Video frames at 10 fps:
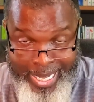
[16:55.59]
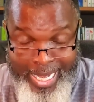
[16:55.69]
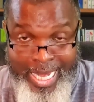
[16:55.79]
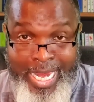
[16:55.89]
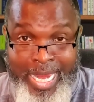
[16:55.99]

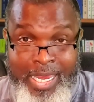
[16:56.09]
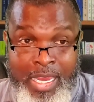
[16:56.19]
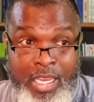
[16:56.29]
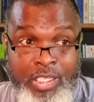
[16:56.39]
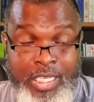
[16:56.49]
He
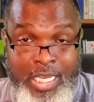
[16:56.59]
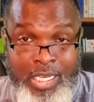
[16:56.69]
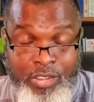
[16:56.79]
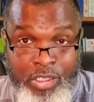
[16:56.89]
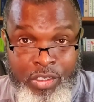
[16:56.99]

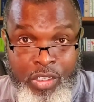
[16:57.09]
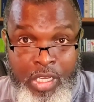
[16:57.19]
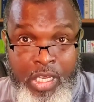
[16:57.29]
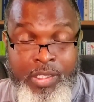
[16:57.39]
teaches